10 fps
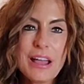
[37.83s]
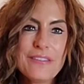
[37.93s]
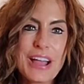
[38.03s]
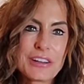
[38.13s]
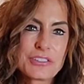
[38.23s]
I've
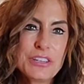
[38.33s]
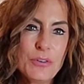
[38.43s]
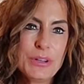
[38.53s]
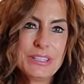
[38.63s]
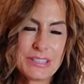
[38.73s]
actually
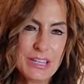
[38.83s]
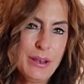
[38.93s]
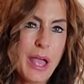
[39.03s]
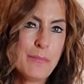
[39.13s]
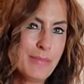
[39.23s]
always done
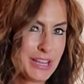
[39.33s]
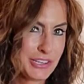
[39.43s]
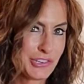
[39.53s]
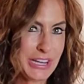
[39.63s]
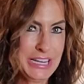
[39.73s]

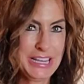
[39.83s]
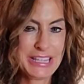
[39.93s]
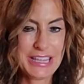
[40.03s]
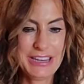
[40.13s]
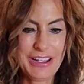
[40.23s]
Mediterranean
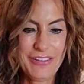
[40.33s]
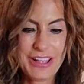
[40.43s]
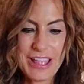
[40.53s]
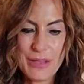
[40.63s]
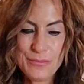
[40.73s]
keto
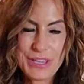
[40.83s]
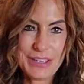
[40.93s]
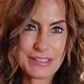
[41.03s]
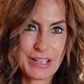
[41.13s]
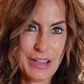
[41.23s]

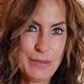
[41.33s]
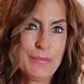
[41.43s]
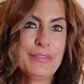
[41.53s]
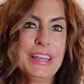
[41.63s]
because I'm